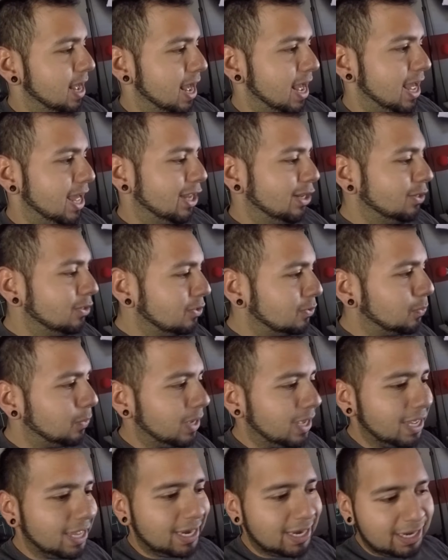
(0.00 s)
lose
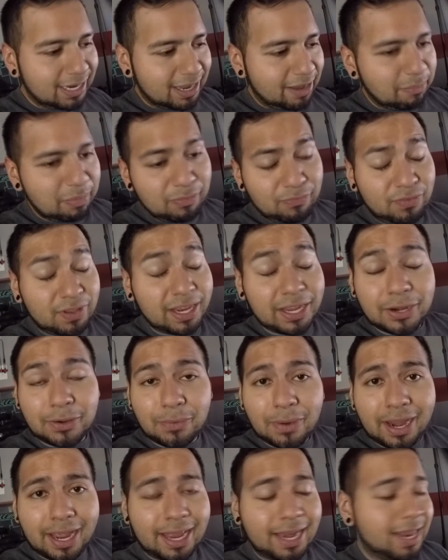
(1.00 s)
weight, and I've been feeling
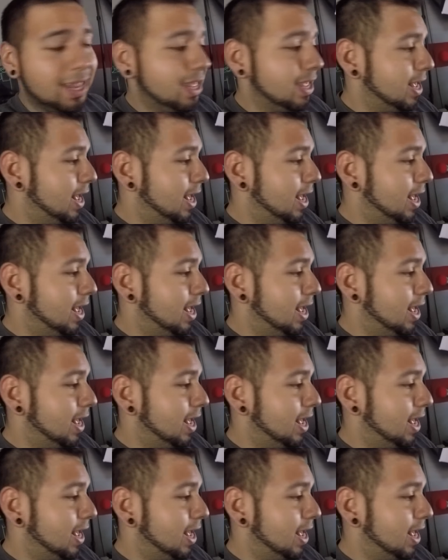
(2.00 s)
great